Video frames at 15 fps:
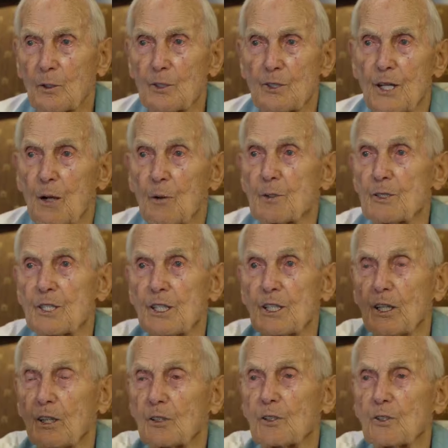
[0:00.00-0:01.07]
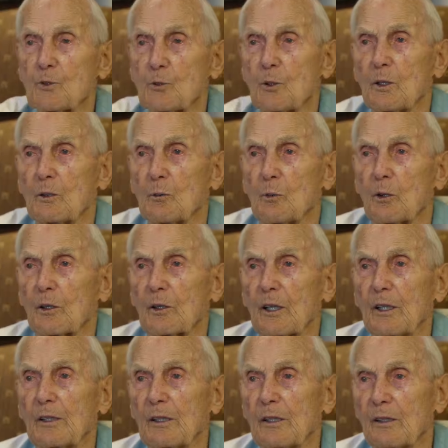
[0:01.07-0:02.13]
Of course, I was the youngest one
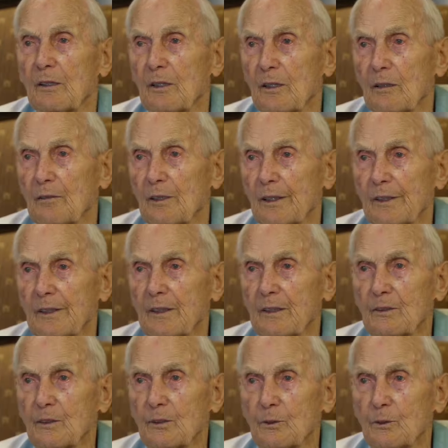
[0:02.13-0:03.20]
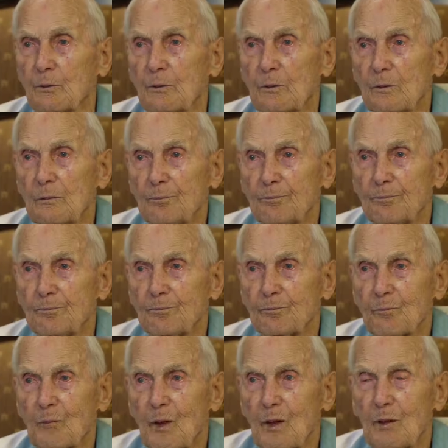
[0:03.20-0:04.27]
working there and everything too.
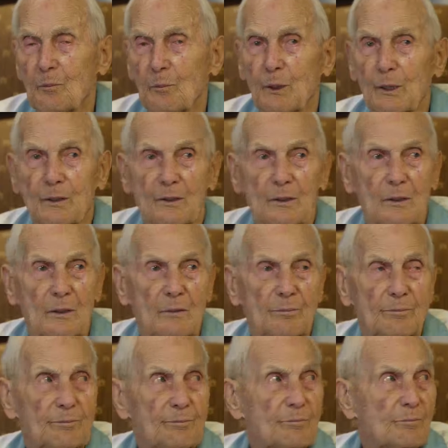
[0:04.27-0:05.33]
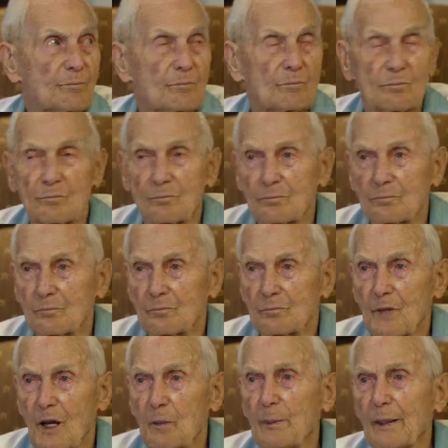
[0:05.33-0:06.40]
But
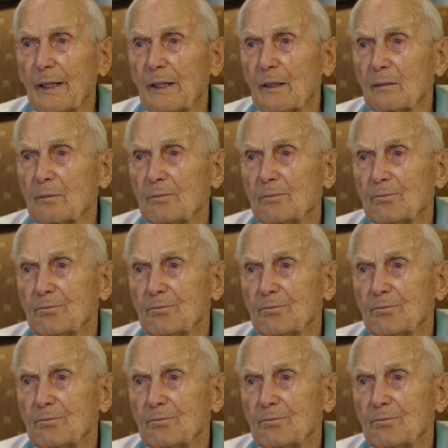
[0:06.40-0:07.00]
I made it.